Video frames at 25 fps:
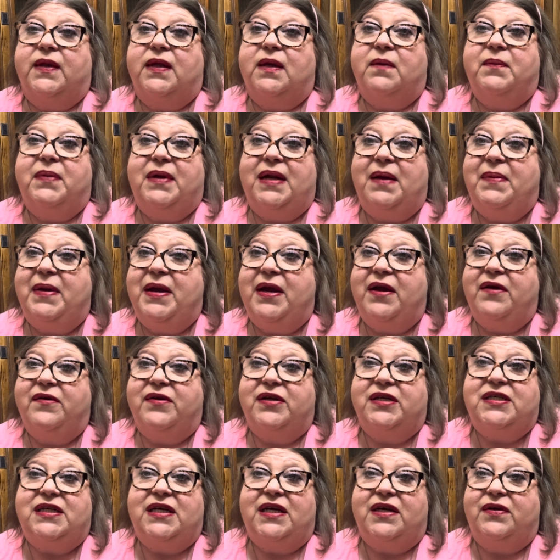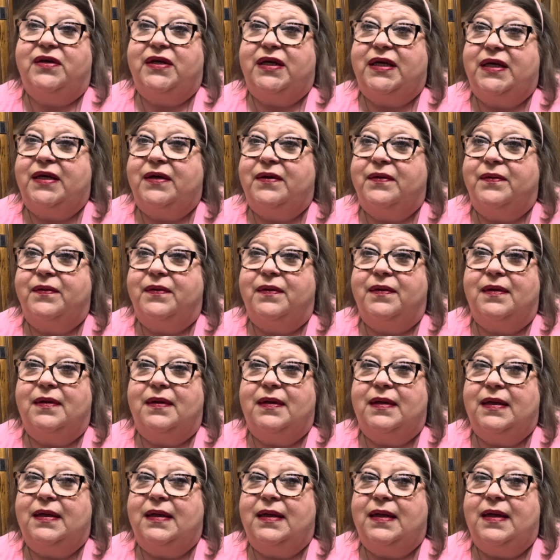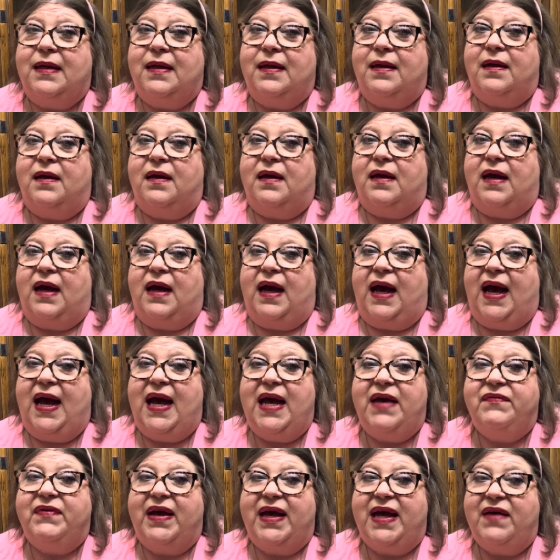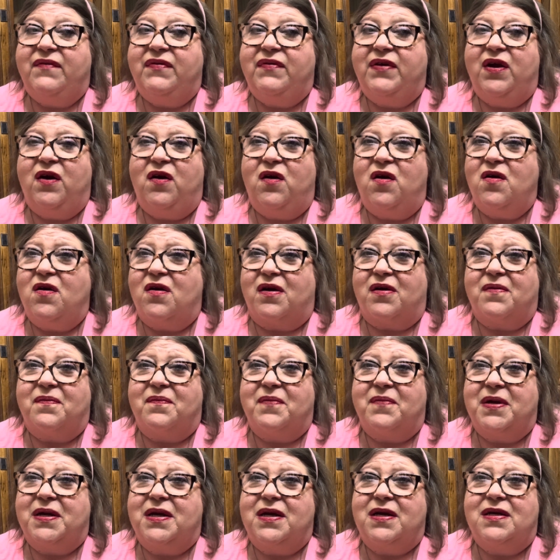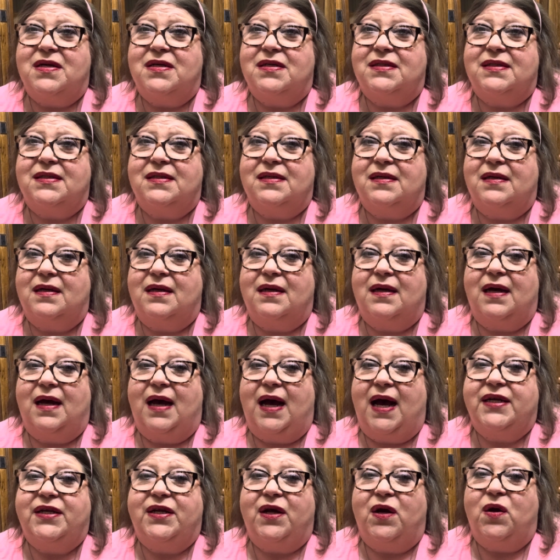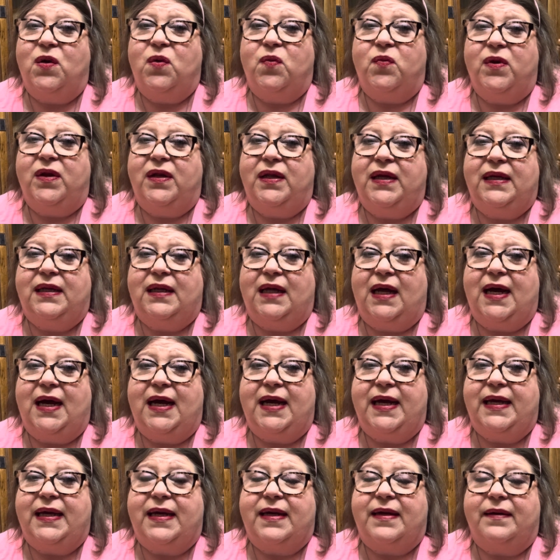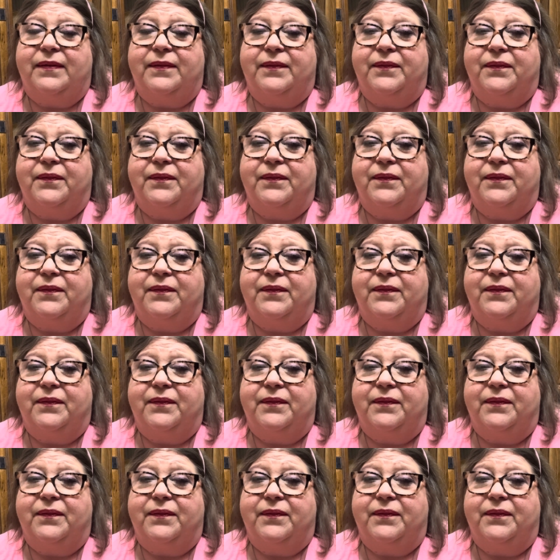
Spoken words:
But I'm here to tell you, I have a heavy heart because I don't really like